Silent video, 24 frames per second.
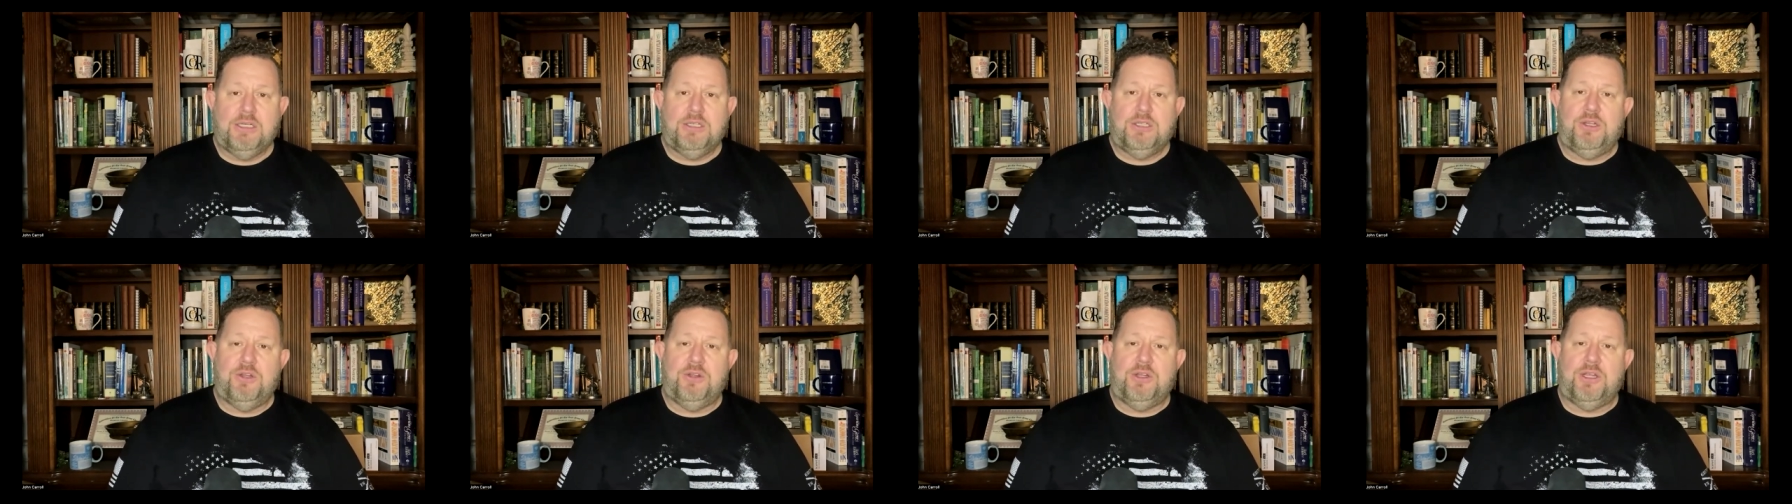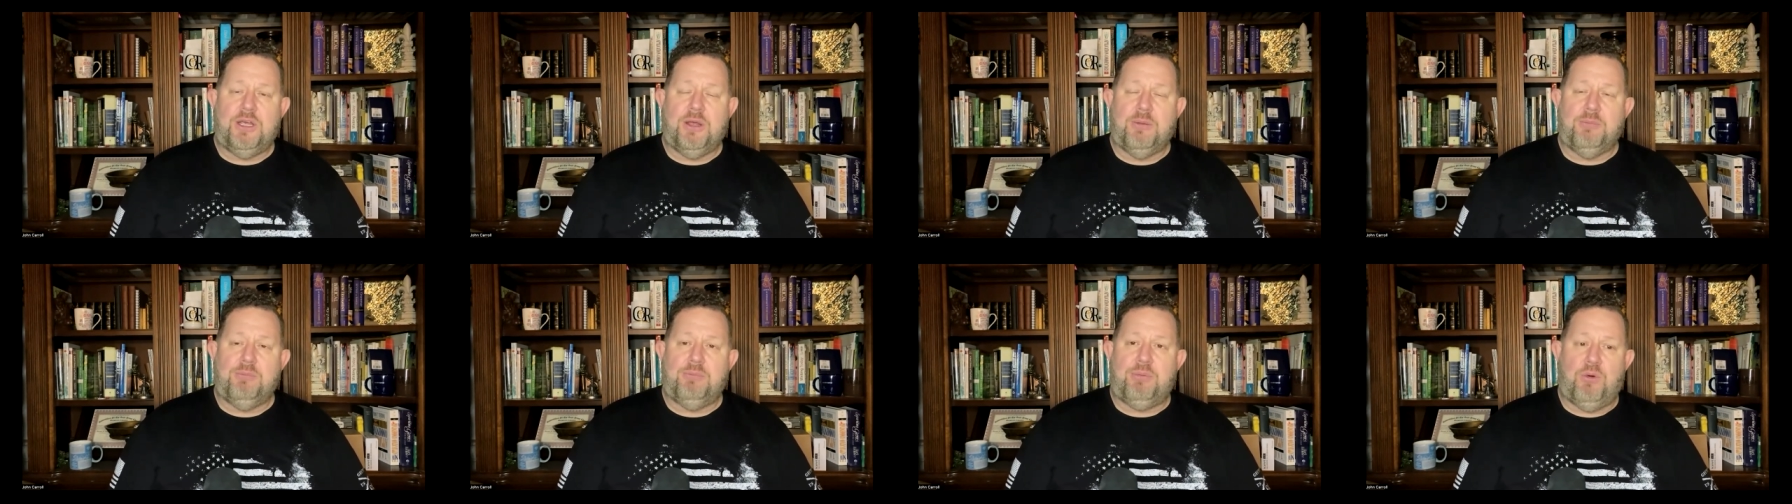to
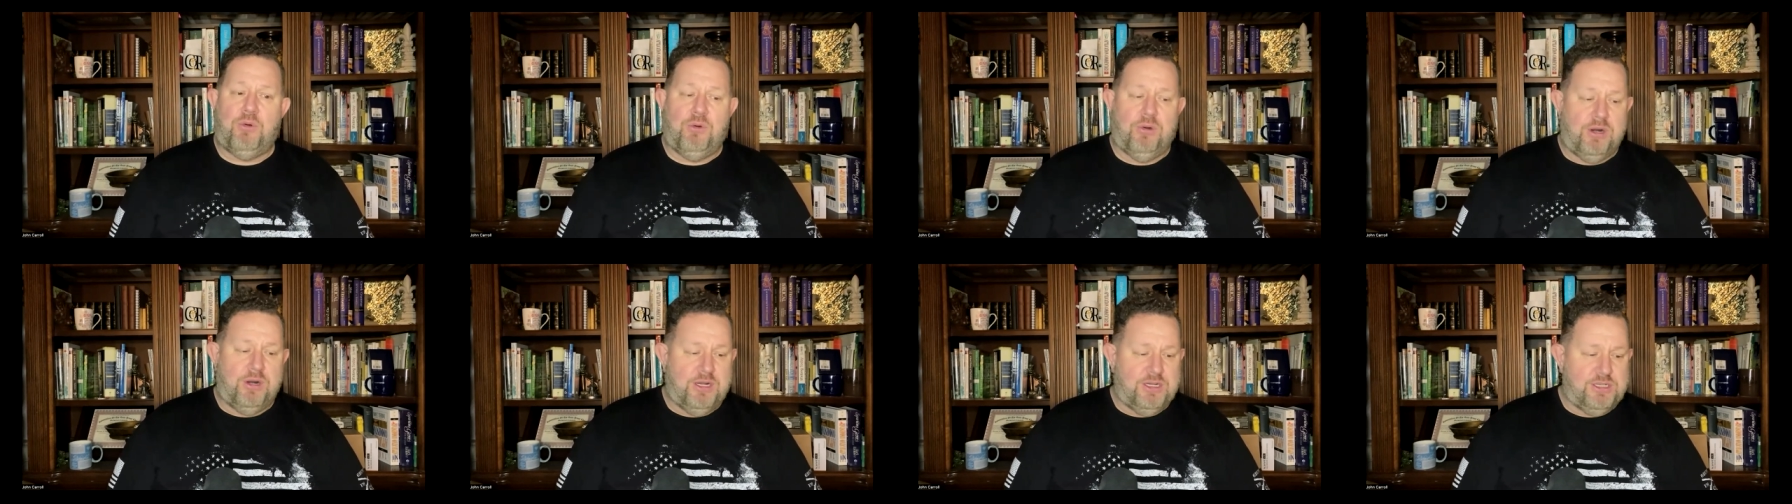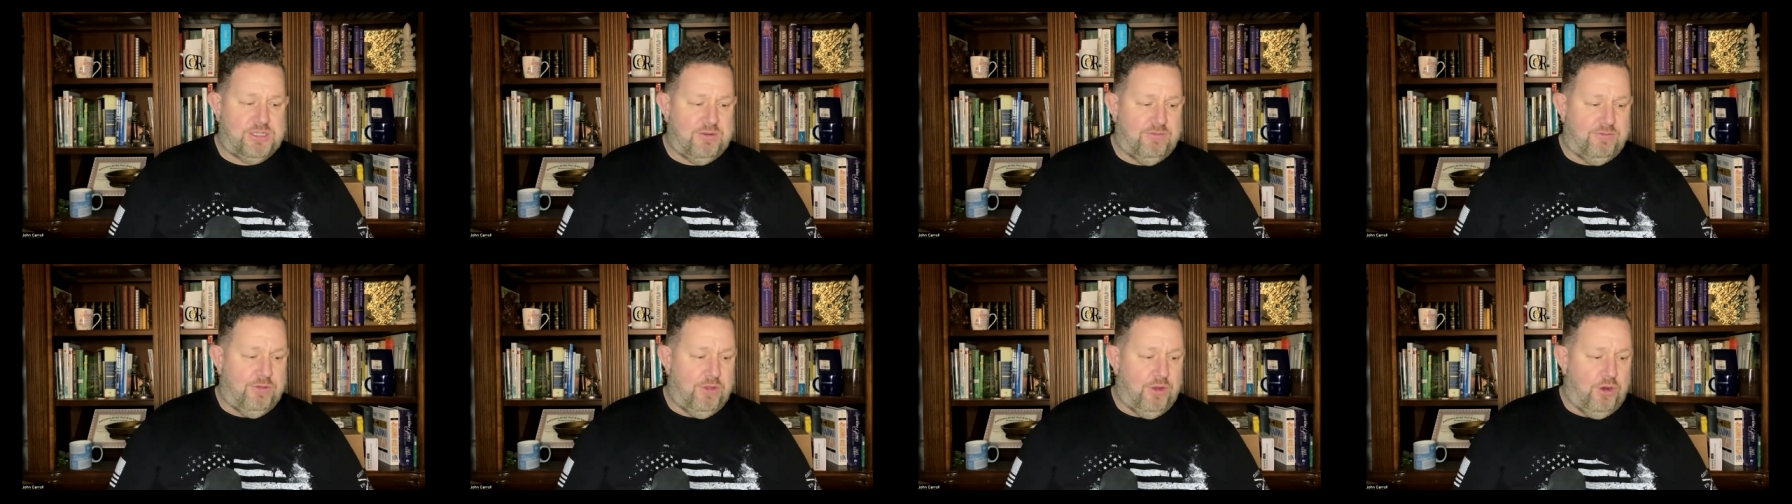the
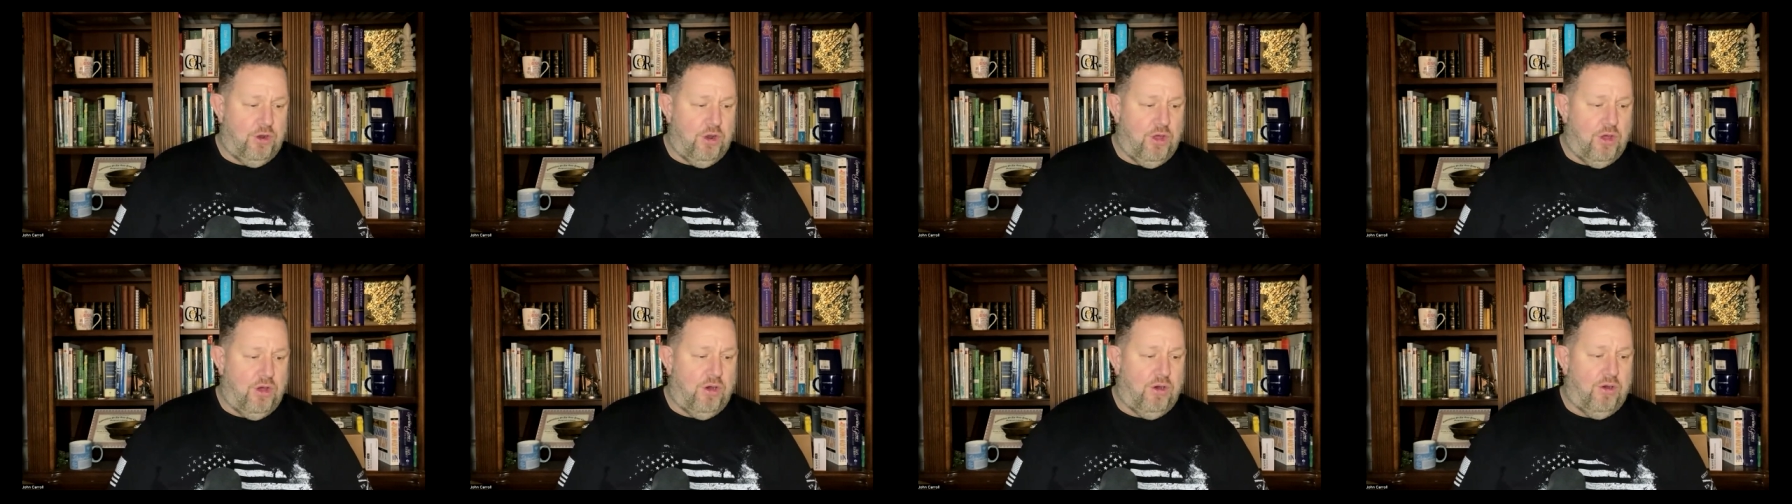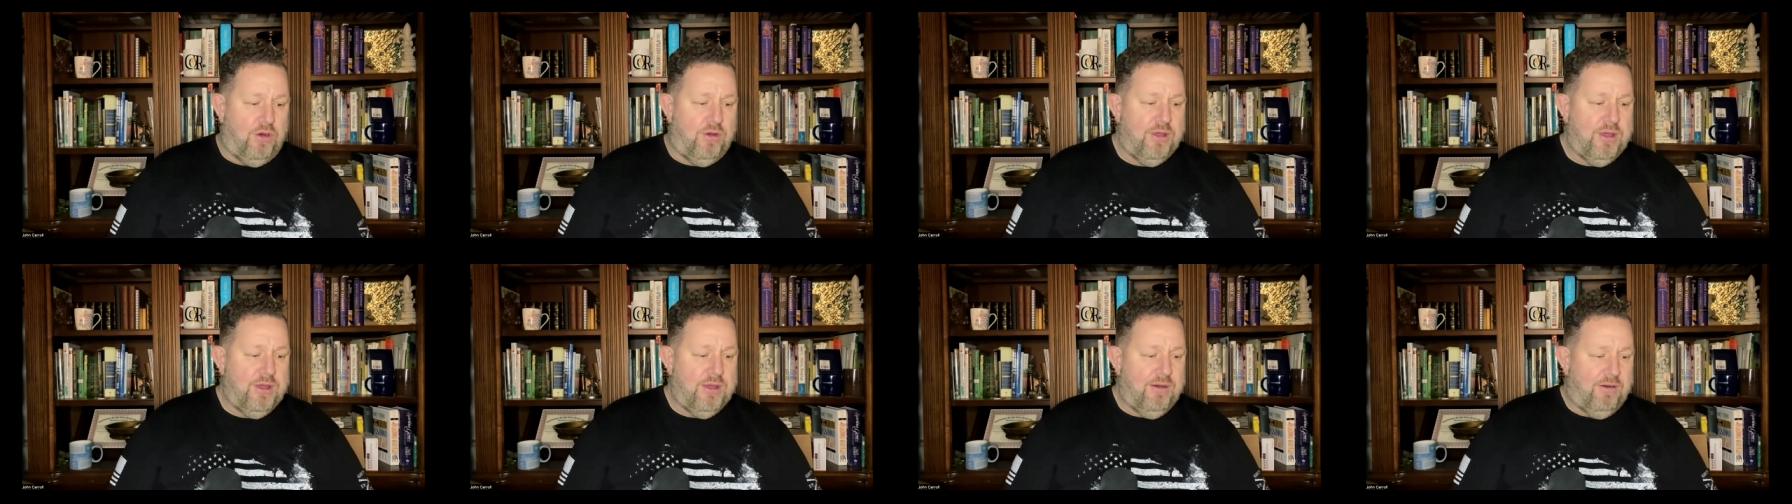importance of the
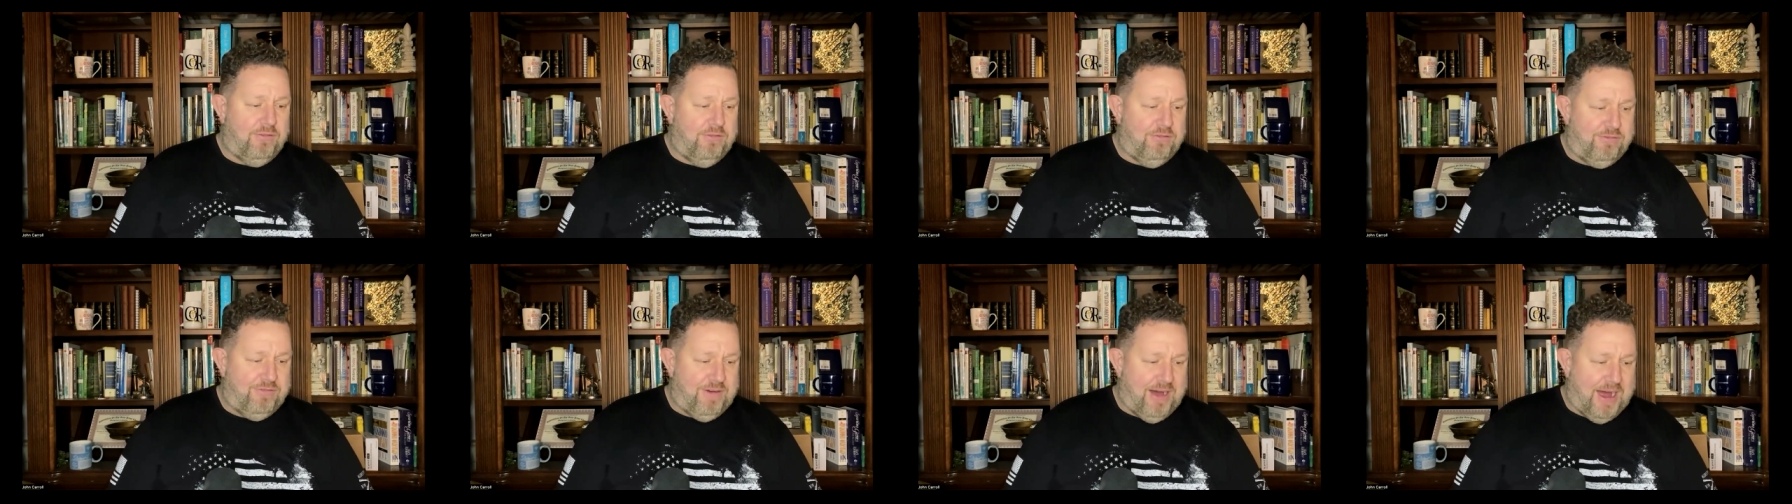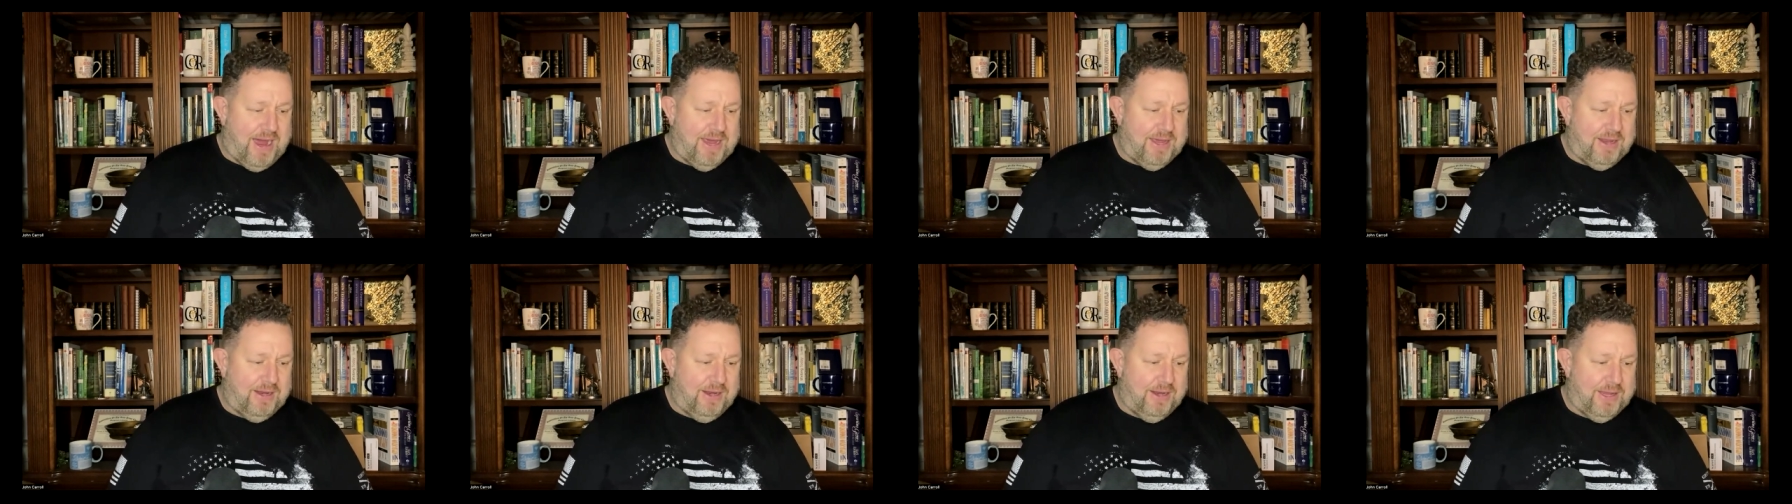law
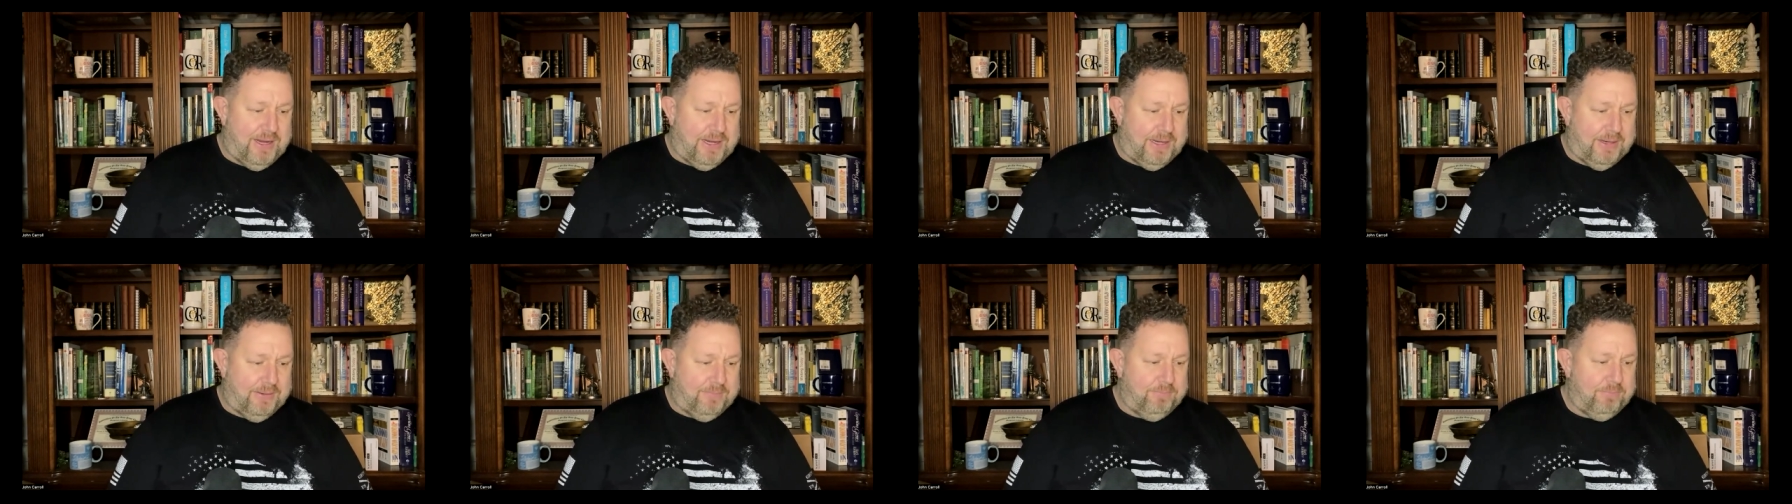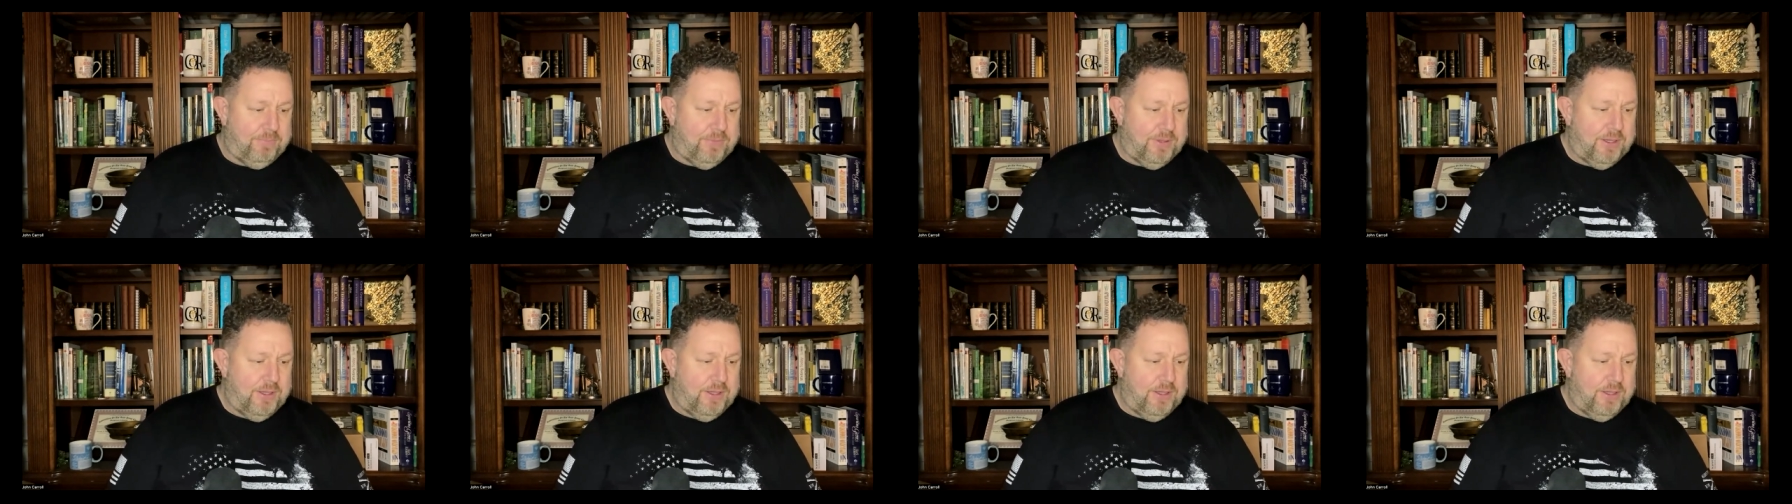violated.